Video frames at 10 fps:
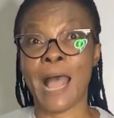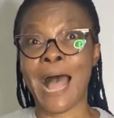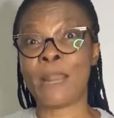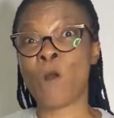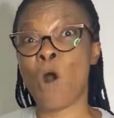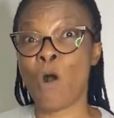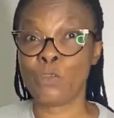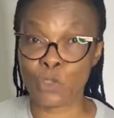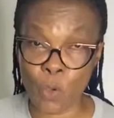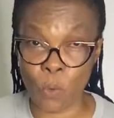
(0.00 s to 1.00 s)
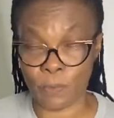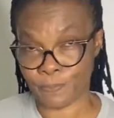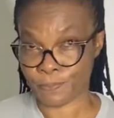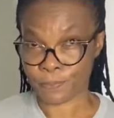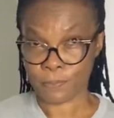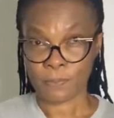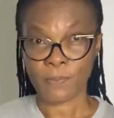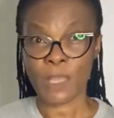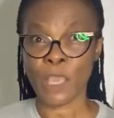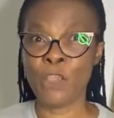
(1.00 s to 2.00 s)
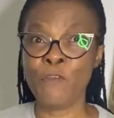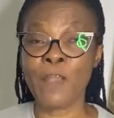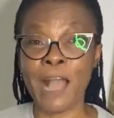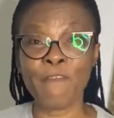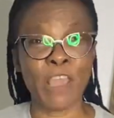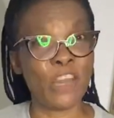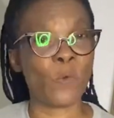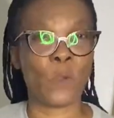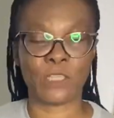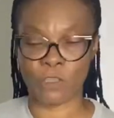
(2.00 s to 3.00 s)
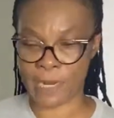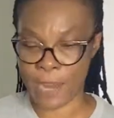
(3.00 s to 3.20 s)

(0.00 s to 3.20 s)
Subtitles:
And also, if you have any question,